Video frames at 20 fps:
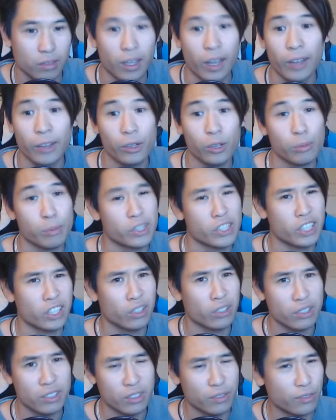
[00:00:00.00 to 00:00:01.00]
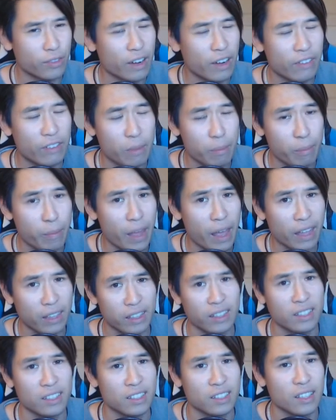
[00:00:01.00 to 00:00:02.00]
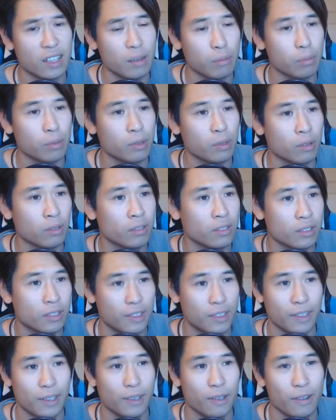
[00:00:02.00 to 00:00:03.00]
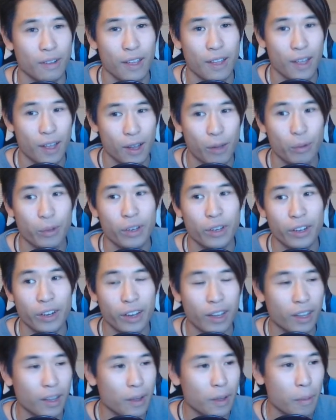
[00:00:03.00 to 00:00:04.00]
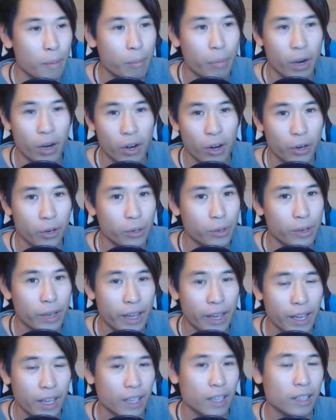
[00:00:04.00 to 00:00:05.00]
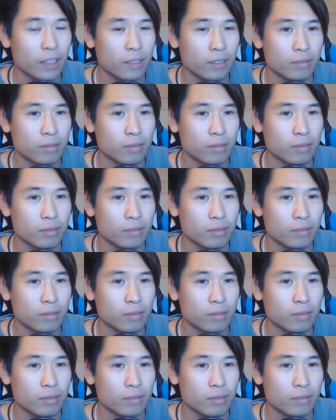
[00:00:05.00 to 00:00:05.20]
I know my channel is a very bad example, so we're gonna borrow a